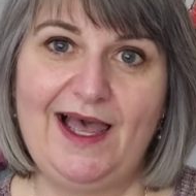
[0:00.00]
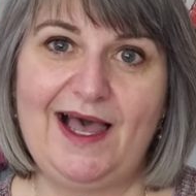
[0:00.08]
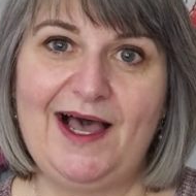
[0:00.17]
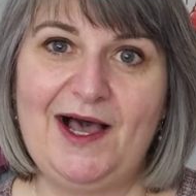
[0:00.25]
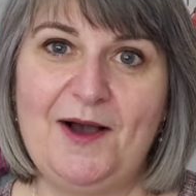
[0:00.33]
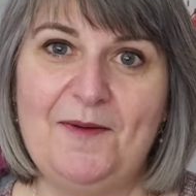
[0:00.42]

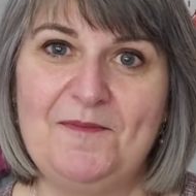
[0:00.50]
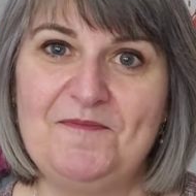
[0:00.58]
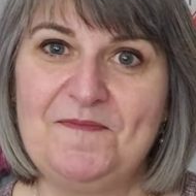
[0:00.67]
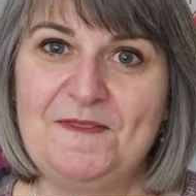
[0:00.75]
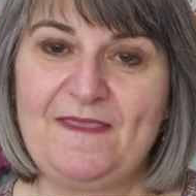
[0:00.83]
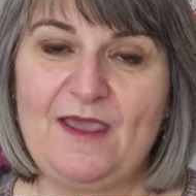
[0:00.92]

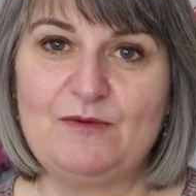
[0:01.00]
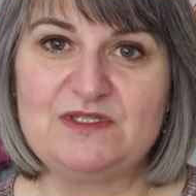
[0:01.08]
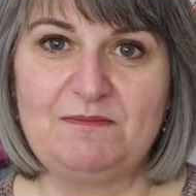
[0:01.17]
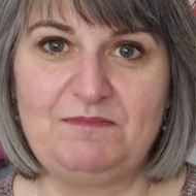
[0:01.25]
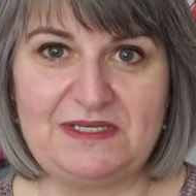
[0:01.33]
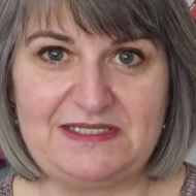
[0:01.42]
Um, it
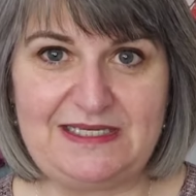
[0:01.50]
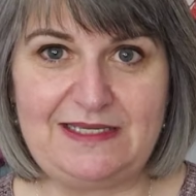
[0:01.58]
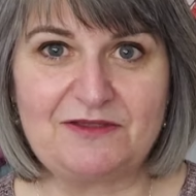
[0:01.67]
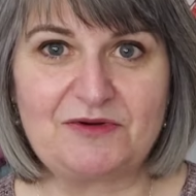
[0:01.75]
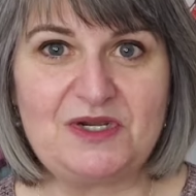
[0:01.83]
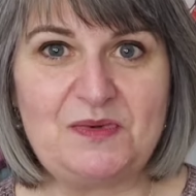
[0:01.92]
was a busy
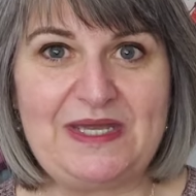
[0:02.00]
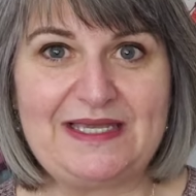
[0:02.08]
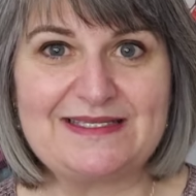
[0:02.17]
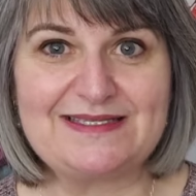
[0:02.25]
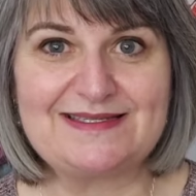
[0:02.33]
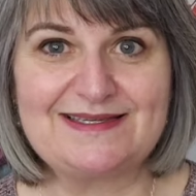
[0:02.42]
three
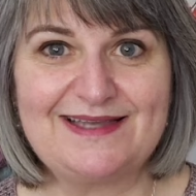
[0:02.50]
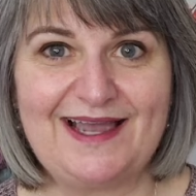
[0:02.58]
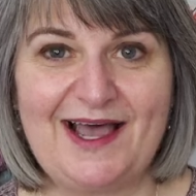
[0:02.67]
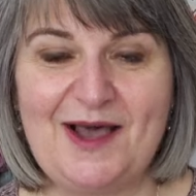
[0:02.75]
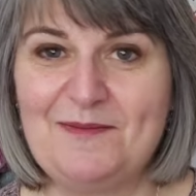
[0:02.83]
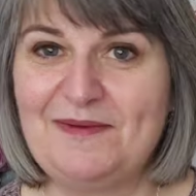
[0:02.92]
weeks,
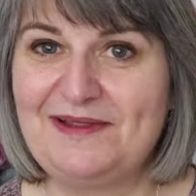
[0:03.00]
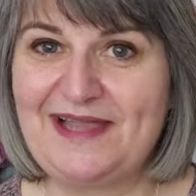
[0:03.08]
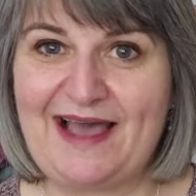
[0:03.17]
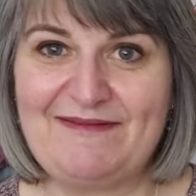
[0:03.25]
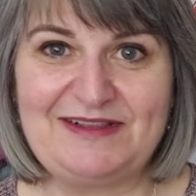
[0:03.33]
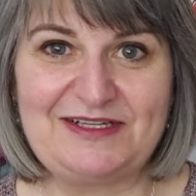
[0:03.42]
um,
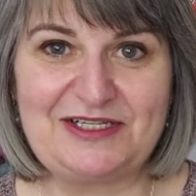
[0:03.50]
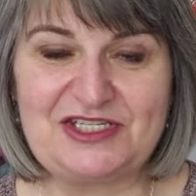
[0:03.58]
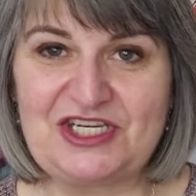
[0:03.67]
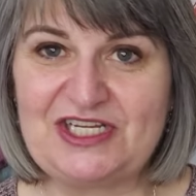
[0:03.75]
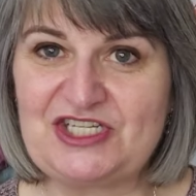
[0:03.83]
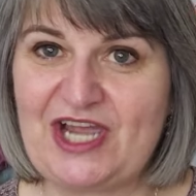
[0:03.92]
having little
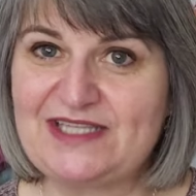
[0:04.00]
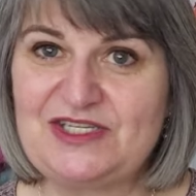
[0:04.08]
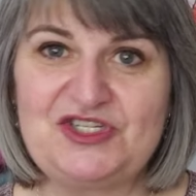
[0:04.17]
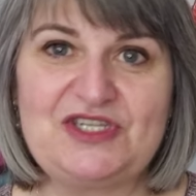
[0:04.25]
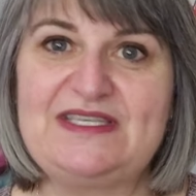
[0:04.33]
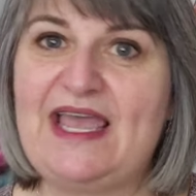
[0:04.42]
chit chats
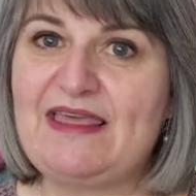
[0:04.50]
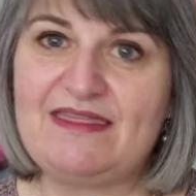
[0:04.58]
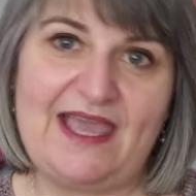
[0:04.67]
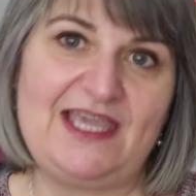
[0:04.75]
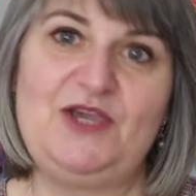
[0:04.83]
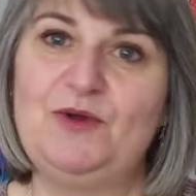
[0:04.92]
and just saying
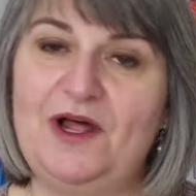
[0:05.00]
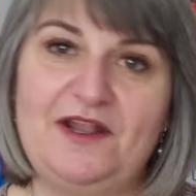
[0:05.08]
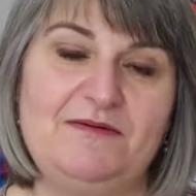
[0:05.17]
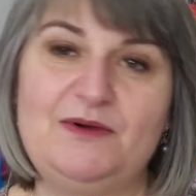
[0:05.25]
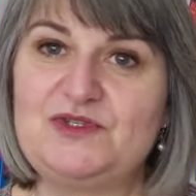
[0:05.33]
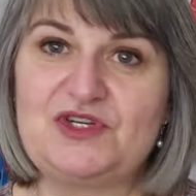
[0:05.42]
thank you. A lot of
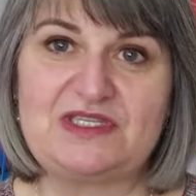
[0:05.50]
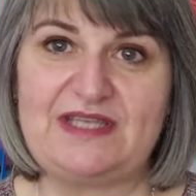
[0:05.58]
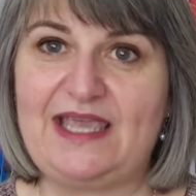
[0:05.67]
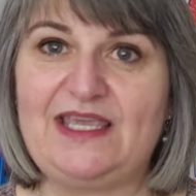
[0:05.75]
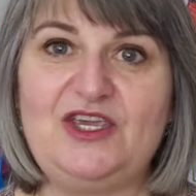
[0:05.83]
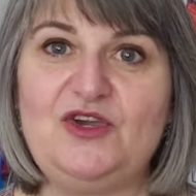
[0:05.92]
them, it was just
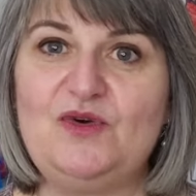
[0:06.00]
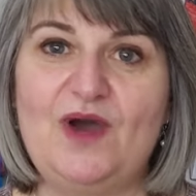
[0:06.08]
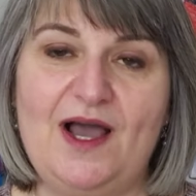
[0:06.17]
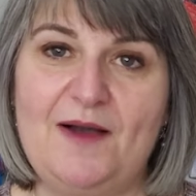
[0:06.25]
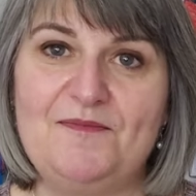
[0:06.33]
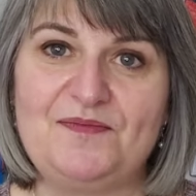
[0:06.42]
thank you.
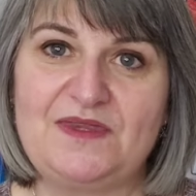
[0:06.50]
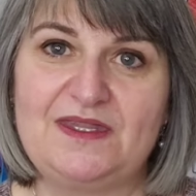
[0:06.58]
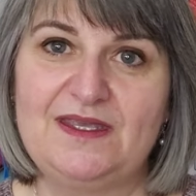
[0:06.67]
Um,